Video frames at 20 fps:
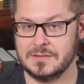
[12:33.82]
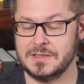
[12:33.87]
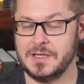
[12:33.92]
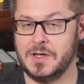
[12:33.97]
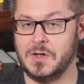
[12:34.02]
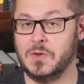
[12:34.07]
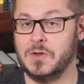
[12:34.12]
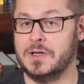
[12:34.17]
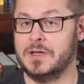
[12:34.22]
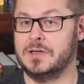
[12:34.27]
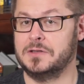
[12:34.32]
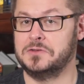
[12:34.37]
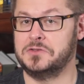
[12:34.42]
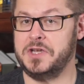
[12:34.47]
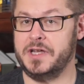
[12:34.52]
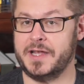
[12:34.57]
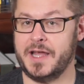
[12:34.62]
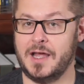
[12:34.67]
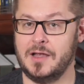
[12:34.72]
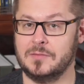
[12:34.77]
So
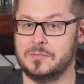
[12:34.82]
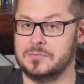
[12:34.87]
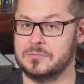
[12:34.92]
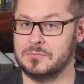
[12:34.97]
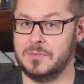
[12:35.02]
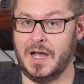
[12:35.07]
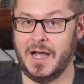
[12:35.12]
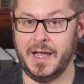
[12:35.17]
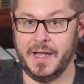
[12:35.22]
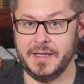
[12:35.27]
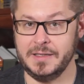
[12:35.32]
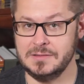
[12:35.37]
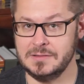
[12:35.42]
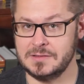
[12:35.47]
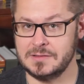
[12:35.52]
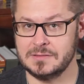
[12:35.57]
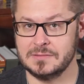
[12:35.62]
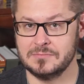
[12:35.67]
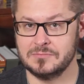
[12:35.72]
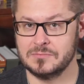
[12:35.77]
check out
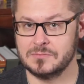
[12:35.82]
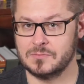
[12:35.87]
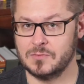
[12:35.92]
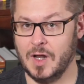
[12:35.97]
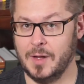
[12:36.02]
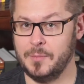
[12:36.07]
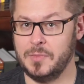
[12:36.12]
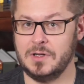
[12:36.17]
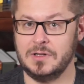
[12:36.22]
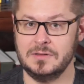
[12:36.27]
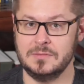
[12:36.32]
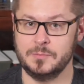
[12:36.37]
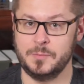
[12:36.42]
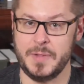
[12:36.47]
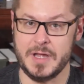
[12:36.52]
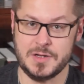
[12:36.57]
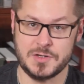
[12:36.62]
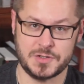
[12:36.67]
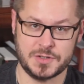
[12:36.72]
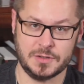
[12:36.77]
Minds, Rumble,
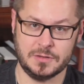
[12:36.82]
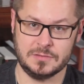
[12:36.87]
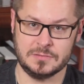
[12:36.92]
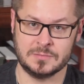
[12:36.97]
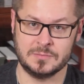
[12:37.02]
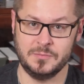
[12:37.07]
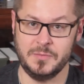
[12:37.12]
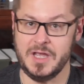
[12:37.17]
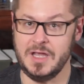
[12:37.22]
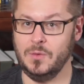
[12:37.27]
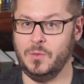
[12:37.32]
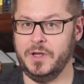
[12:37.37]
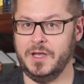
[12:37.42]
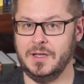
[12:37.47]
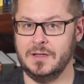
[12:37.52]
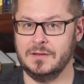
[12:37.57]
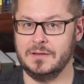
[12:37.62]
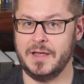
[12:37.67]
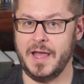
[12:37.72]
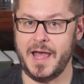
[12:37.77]
BitChute,
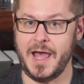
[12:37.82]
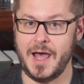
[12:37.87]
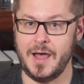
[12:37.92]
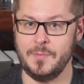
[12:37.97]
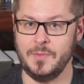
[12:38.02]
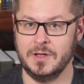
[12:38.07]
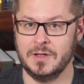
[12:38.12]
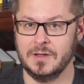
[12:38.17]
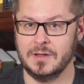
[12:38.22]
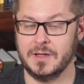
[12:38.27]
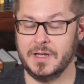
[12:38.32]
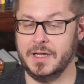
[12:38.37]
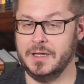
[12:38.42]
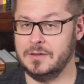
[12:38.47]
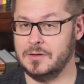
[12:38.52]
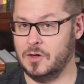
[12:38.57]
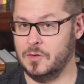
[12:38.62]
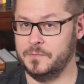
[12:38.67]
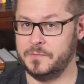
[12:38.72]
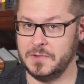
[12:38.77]
MeWe, Gab,
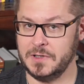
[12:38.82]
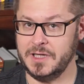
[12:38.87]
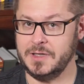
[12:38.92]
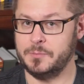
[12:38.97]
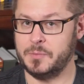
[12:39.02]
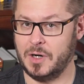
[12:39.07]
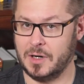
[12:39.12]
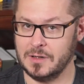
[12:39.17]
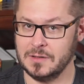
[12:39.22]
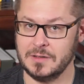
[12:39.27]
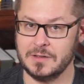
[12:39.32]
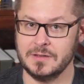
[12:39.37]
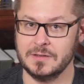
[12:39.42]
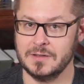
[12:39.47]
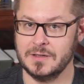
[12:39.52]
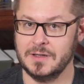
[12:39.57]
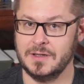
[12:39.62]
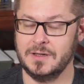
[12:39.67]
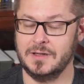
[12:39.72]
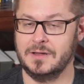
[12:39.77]
and hopefully Parler.
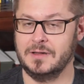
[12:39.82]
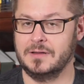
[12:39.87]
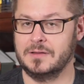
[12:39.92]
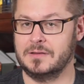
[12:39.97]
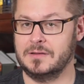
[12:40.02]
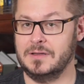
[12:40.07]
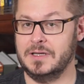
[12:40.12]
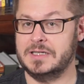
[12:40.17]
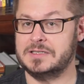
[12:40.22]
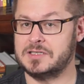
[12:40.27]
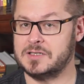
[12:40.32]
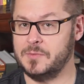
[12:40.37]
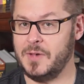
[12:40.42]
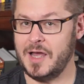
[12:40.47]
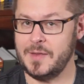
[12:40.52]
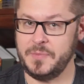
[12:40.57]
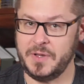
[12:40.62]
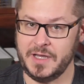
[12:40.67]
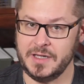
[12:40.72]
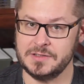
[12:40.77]
The links to
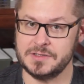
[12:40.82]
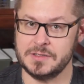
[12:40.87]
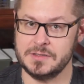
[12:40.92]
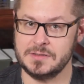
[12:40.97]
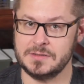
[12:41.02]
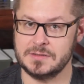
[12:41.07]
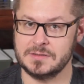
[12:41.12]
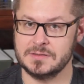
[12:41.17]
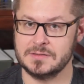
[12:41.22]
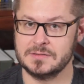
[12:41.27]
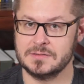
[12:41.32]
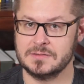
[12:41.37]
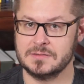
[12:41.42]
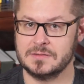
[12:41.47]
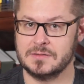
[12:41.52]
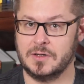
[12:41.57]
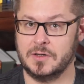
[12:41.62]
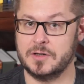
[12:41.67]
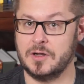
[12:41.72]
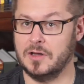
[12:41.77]
my pages
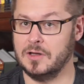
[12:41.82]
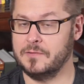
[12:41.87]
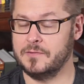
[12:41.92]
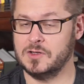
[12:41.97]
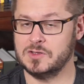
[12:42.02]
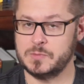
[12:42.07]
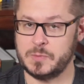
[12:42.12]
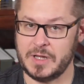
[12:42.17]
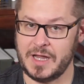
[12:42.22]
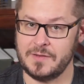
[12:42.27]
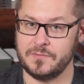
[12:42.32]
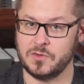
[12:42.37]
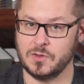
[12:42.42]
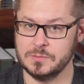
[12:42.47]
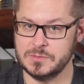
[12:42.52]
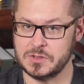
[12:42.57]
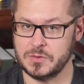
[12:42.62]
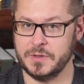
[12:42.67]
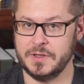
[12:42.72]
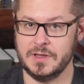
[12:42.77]
on all of those
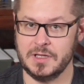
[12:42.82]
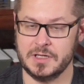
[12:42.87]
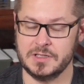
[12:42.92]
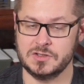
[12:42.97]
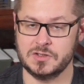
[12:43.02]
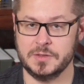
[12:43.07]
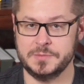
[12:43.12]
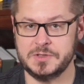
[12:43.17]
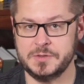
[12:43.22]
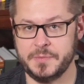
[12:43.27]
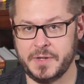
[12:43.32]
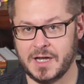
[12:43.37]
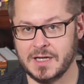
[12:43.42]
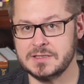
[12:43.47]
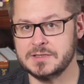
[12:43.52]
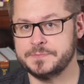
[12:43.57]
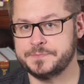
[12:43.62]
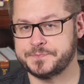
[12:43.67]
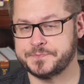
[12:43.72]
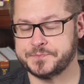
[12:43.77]
platforms are in the description
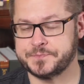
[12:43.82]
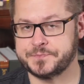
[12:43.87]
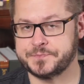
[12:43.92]
box.